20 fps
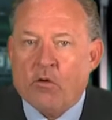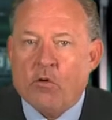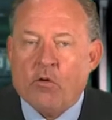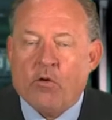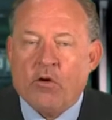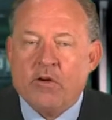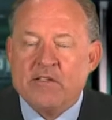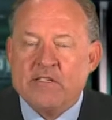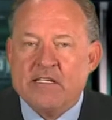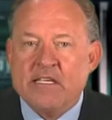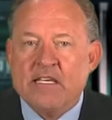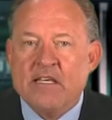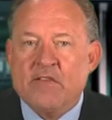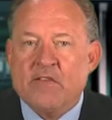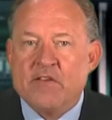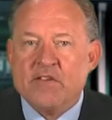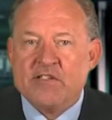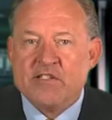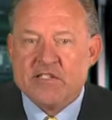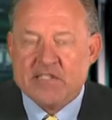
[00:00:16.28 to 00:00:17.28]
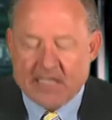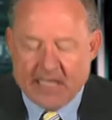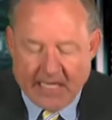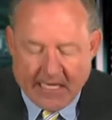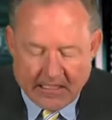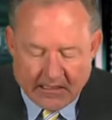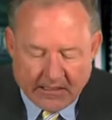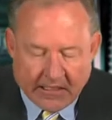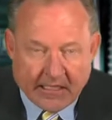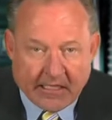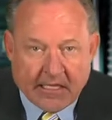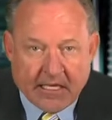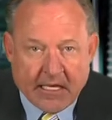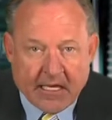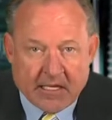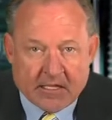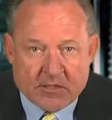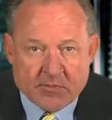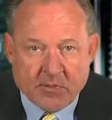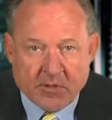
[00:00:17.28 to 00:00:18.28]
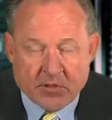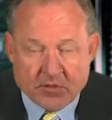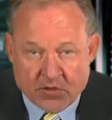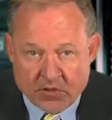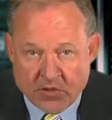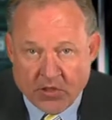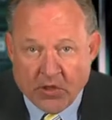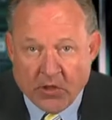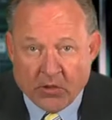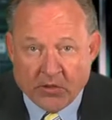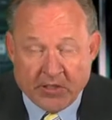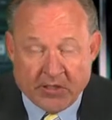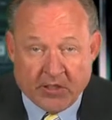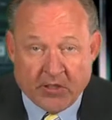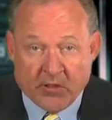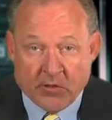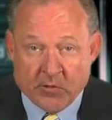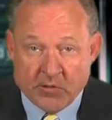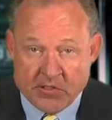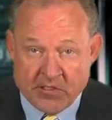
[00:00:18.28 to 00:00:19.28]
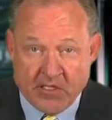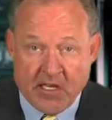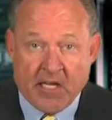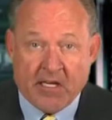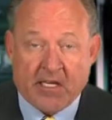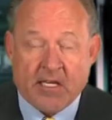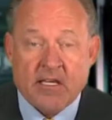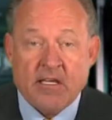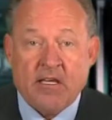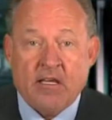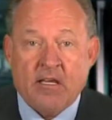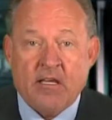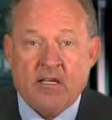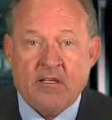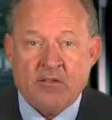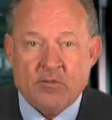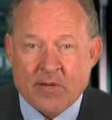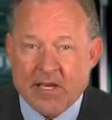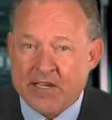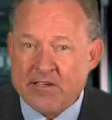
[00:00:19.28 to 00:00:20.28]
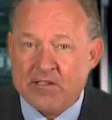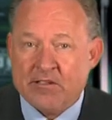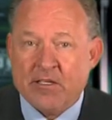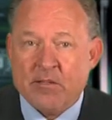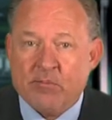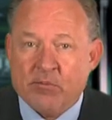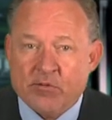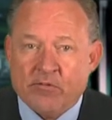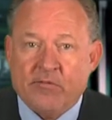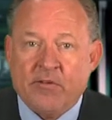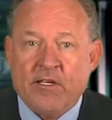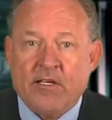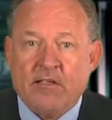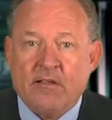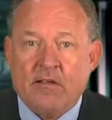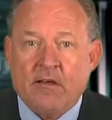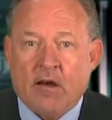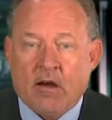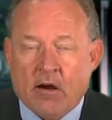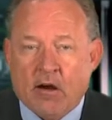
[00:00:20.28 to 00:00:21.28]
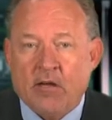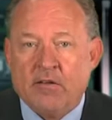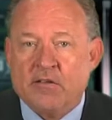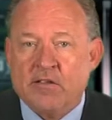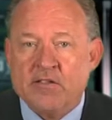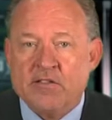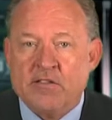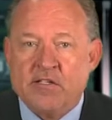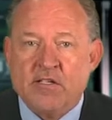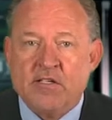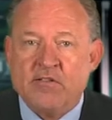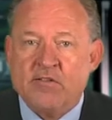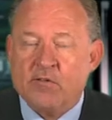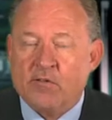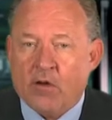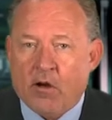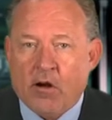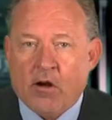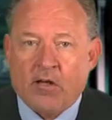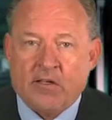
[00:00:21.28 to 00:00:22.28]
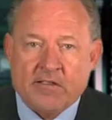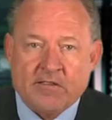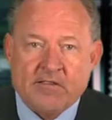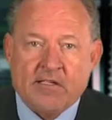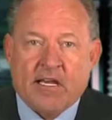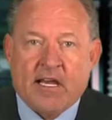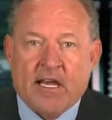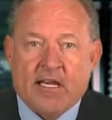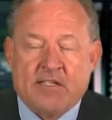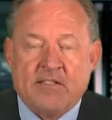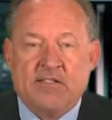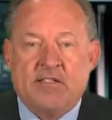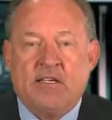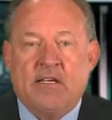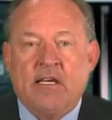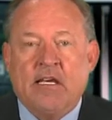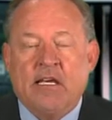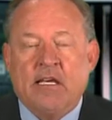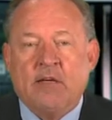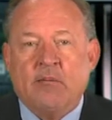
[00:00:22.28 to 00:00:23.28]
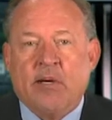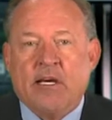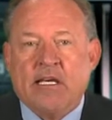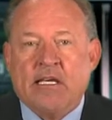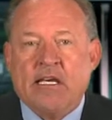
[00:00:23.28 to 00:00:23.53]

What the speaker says: or teeth scaling has been shown in a new study to actually prevent heart disease or heart attacks. My